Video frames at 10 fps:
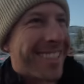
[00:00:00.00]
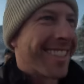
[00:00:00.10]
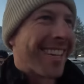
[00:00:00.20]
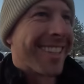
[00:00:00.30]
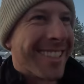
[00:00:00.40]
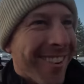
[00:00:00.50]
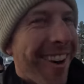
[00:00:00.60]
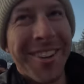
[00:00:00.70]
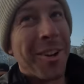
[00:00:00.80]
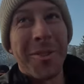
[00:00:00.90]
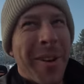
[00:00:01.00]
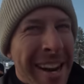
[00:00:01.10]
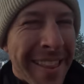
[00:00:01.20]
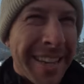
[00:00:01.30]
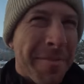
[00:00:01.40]
Just kidding. Tuan, don't do
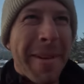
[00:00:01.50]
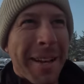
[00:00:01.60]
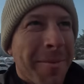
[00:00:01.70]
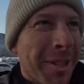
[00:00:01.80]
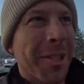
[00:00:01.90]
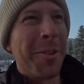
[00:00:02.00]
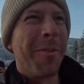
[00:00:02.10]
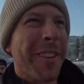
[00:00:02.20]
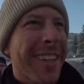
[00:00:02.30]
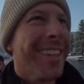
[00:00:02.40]
anything. Just make them look goofy.